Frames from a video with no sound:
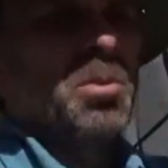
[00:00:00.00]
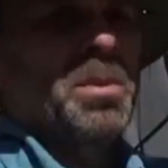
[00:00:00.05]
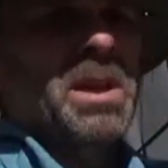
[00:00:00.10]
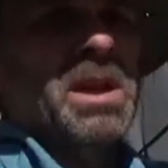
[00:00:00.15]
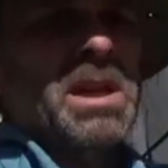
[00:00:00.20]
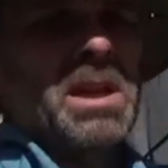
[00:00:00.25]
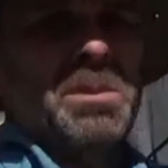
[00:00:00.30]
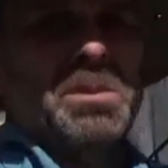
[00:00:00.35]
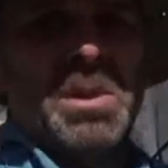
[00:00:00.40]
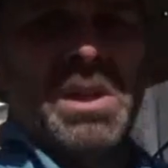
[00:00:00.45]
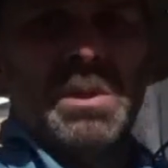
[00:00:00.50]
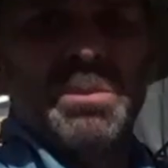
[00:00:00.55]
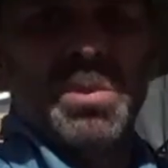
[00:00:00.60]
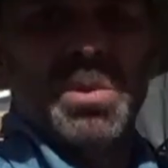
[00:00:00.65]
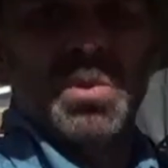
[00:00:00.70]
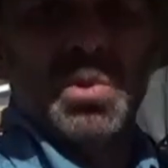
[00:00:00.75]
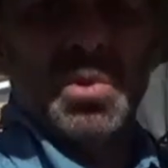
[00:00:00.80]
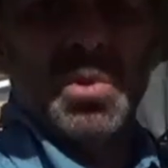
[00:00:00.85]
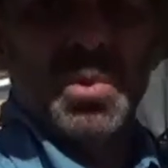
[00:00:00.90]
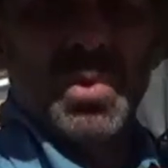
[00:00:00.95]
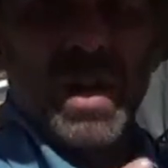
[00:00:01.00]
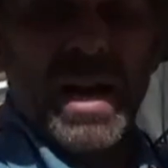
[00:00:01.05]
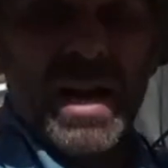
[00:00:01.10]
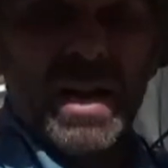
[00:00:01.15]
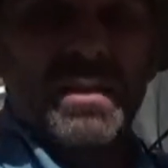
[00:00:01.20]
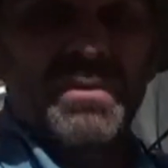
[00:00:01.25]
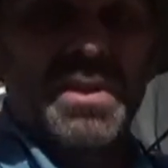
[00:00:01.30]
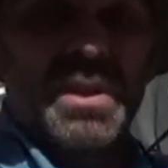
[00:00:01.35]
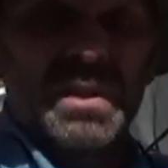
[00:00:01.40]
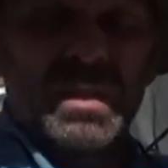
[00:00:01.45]
many people who
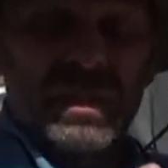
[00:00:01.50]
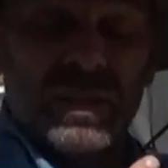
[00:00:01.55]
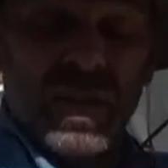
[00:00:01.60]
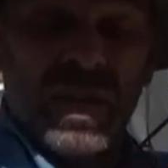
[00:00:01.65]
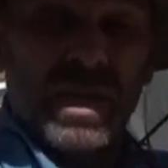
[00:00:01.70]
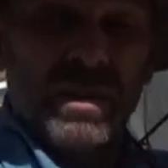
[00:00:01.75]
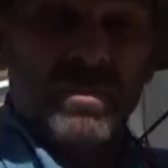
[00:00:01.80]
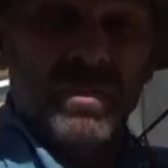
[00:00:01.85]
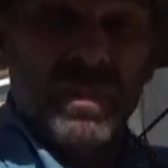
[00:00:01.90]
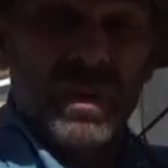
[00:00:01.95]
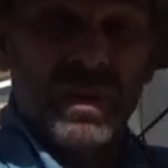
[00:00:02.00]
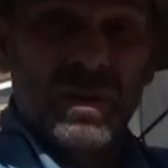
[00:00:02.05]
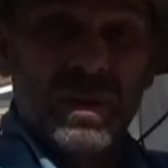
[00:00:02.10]
have the same